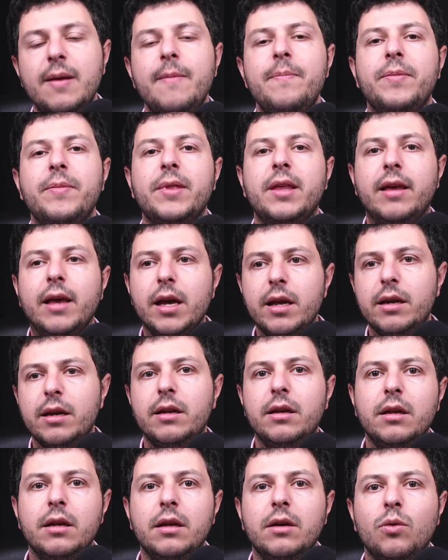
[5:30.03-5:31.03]
can
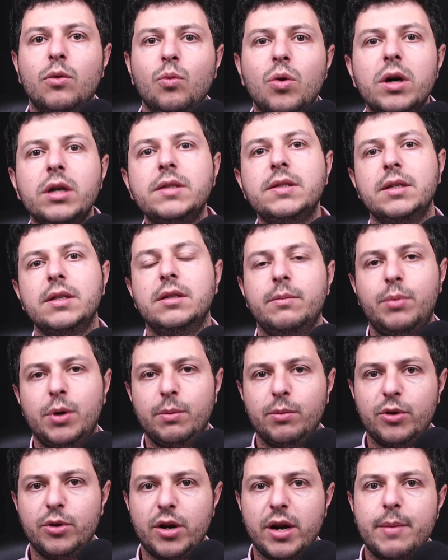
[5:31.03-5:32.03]
worsen the
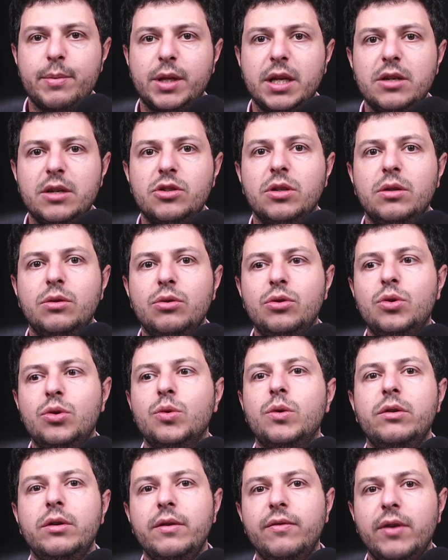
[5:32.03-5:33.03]
pulmonary hypertension due to a
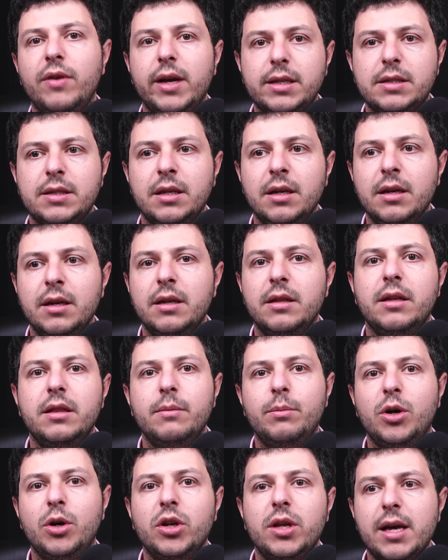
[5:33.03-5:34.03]
reflex that the
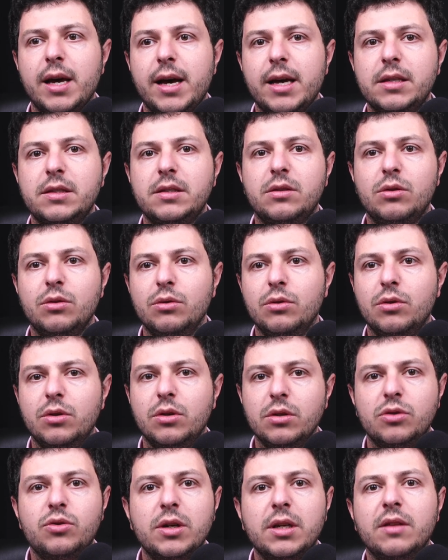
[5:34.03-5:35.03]
body has to
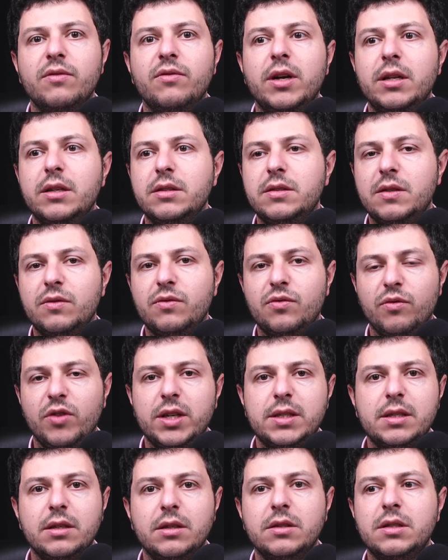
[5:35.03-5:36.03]
constrict the
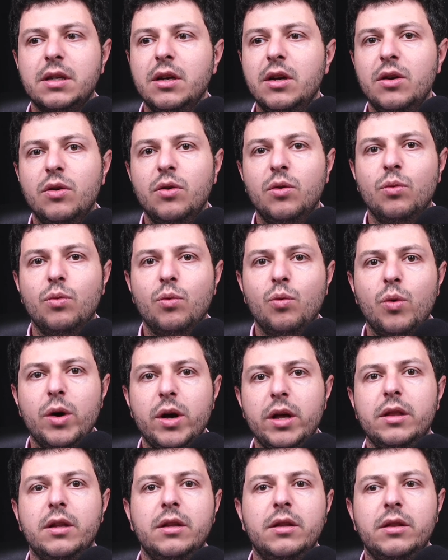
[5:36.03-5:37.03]
vessels
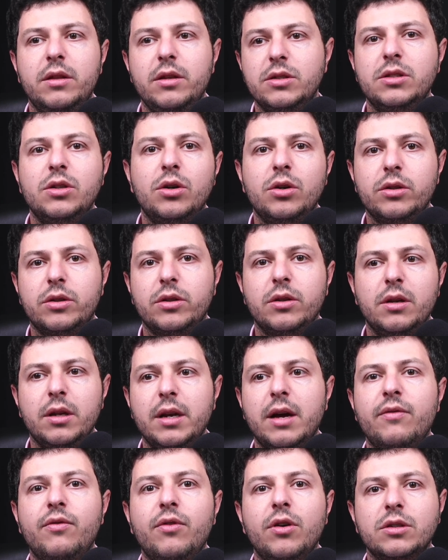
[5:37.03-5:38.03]
when there's not
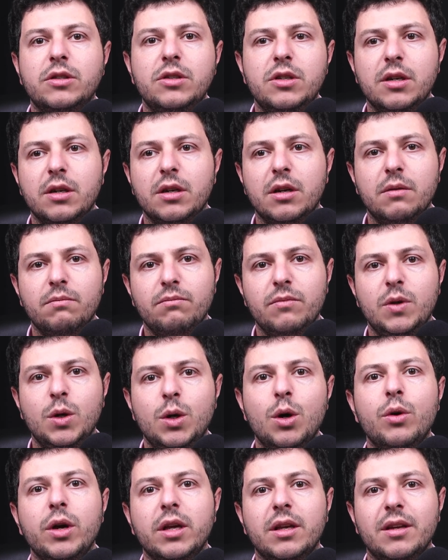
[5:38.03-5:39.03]
enough oxygen
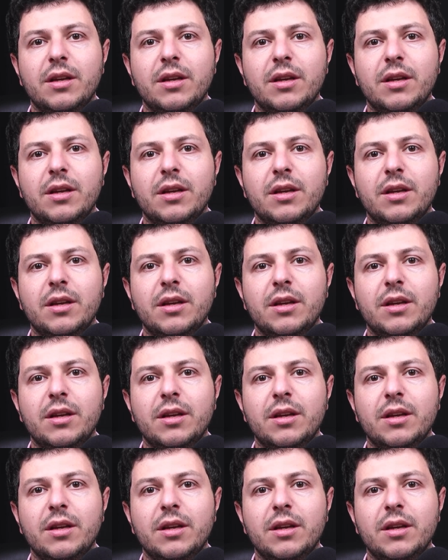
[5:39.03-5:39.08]
going